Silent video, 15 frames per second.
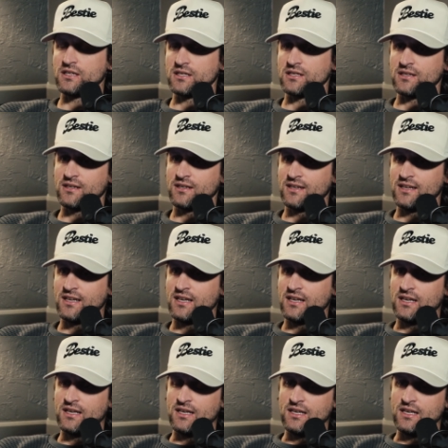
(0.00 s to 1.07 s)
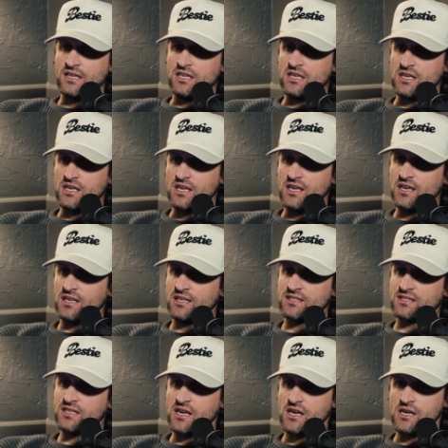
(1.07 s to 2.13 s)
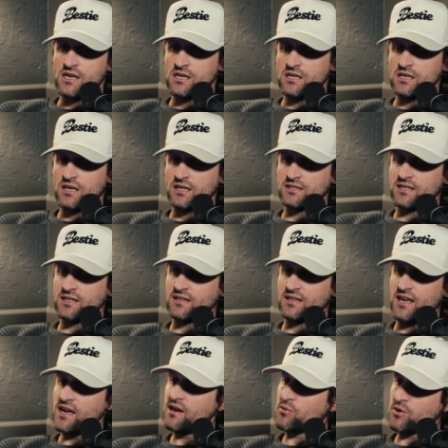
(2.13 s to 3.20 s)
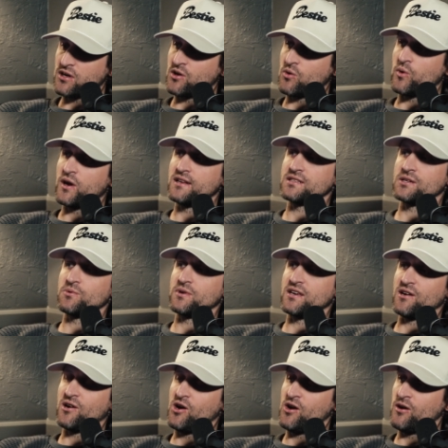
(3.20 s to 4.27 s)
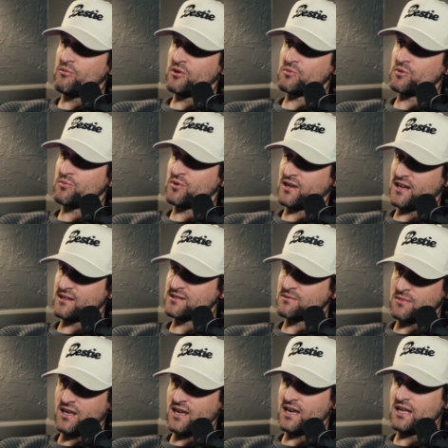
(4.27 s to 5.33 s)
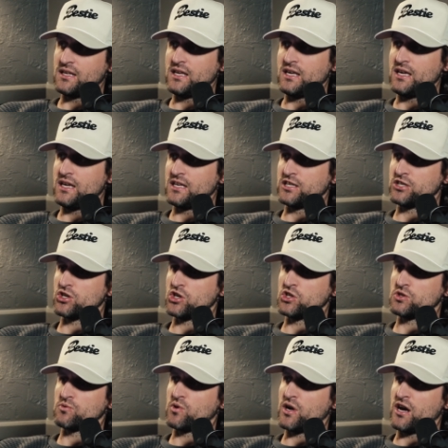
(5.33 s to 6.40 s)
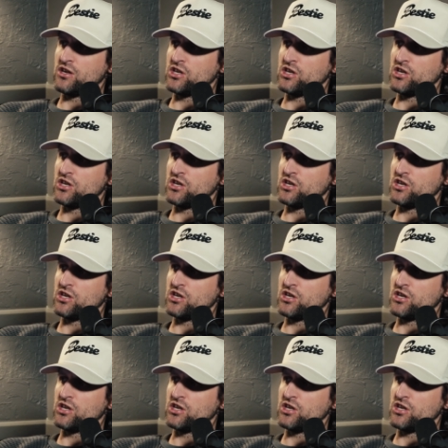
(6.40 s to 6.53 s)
and I said, okay, we're going to wait till we get home, then we'll pick out some candy. And he turns around